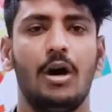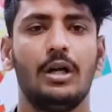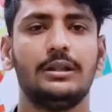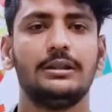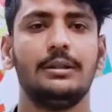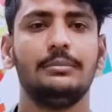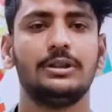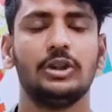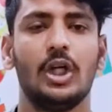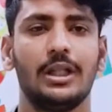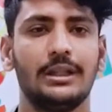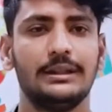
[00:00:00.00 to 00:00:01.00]
Autism is
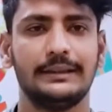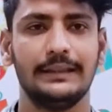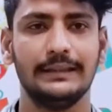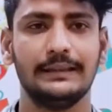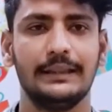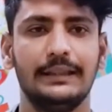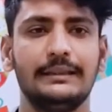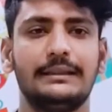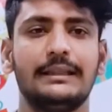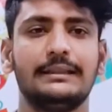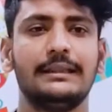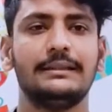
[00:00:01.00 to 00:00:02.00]
not a disease, it's
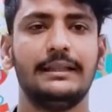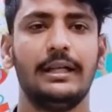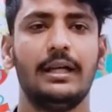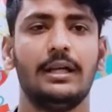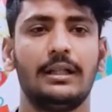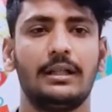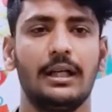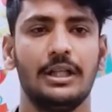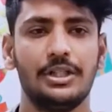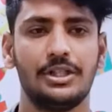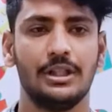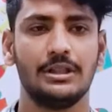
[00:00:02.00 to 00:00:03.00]
a sensorial
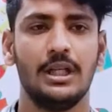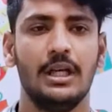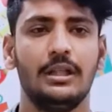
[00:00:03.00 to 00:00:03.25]
condition.